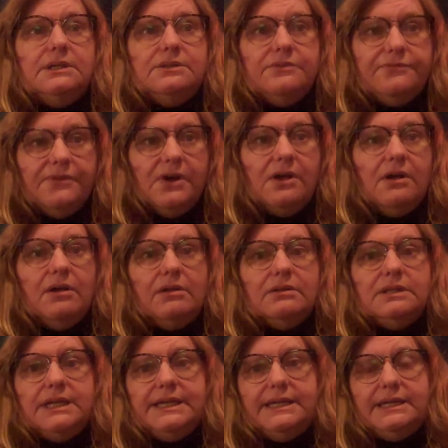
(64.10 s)
the
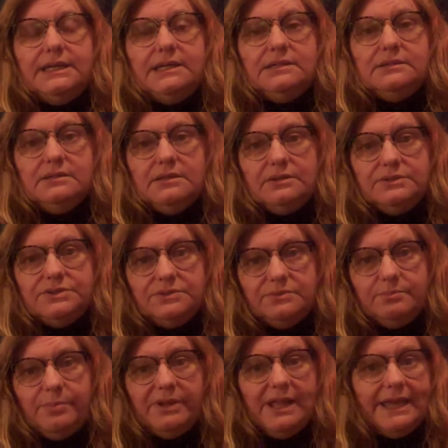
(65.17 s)
fall, and they'll do
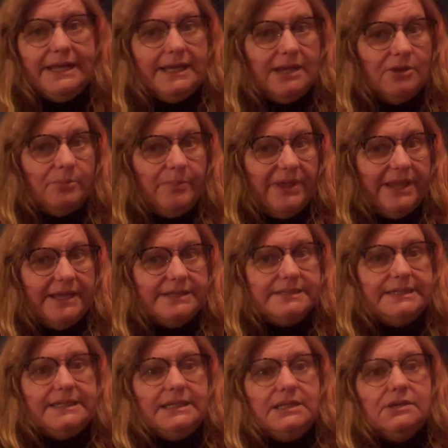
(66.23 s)
plein air
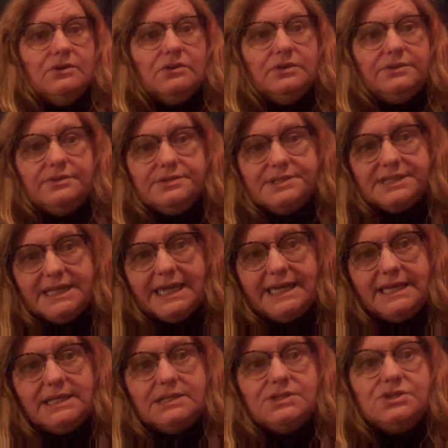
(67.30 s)
painting, or they'll
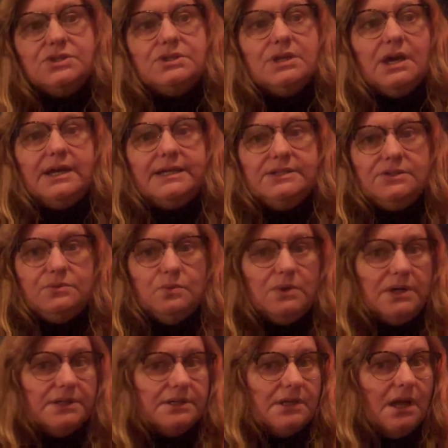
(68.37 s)
sketch. I do
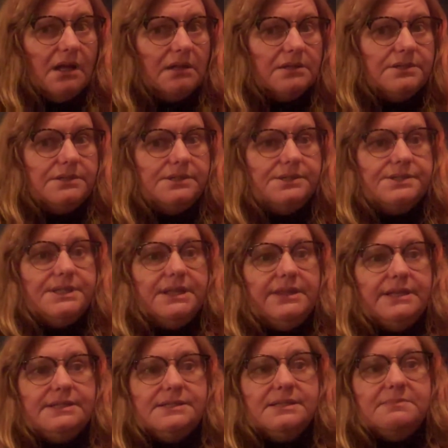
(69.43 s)
watercolors, and
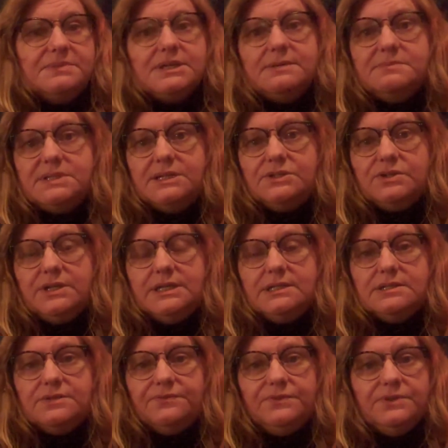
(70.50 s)
then sometimes I
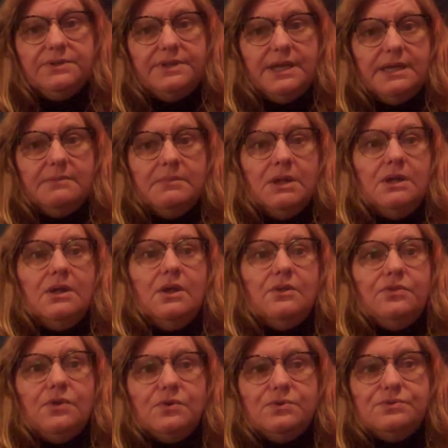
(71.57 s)
transfer
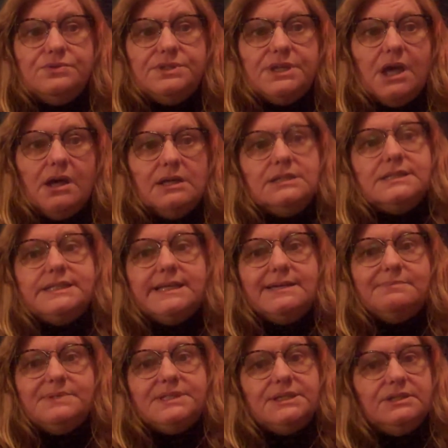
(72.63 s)
those
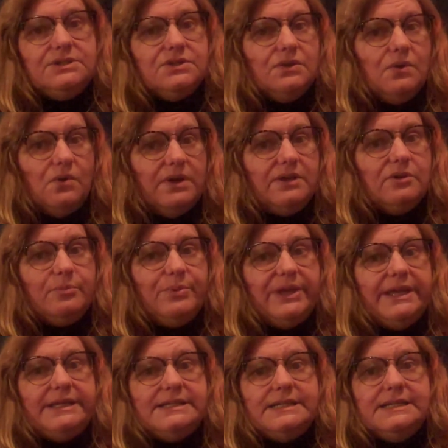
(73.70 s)
concepts into oil
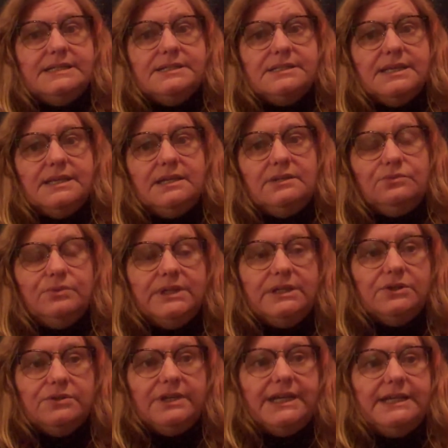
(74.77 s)
paintings and
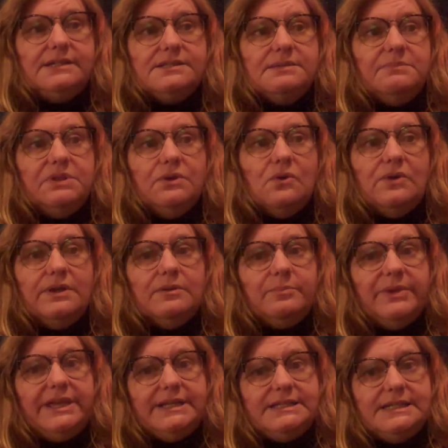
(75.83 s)
recreate some of the oil
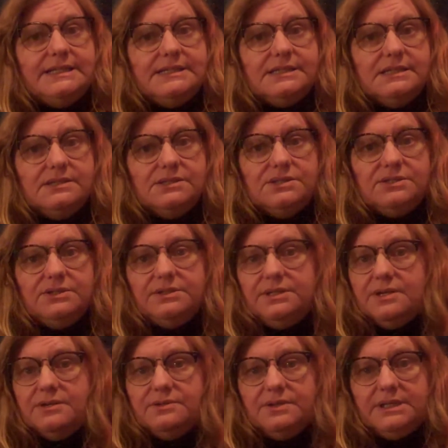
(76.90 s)
paintings in
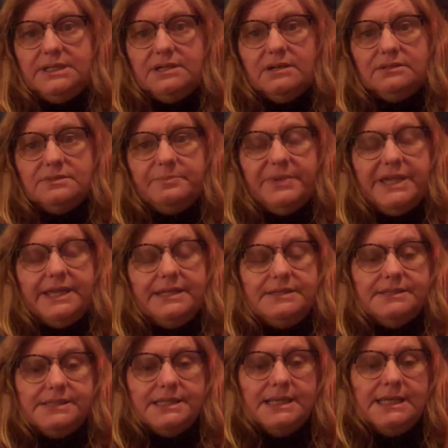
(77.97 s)
studio. It all
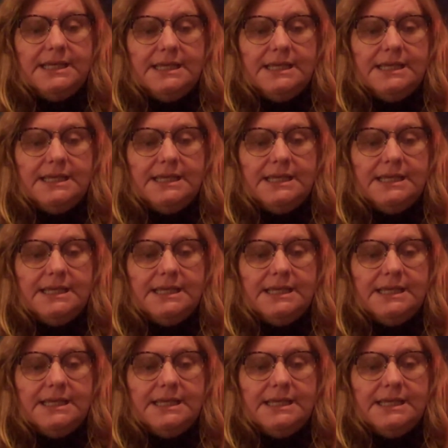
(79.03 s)
depends.